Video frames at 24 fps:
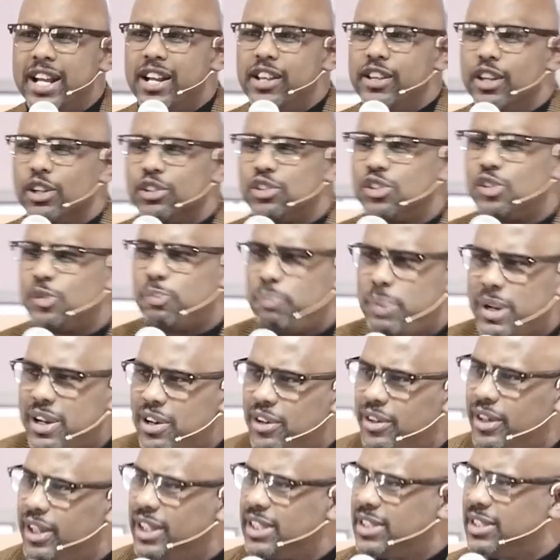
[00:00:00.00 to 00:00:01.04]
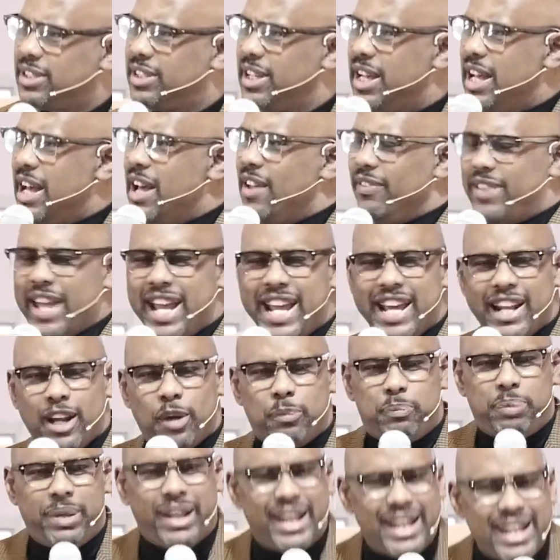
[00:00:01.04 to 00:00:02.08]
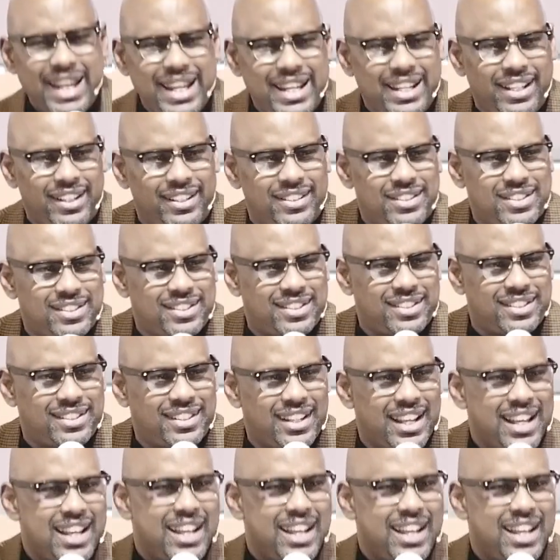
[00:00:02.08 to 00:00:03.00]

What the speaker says: in their spirits. They had a peace.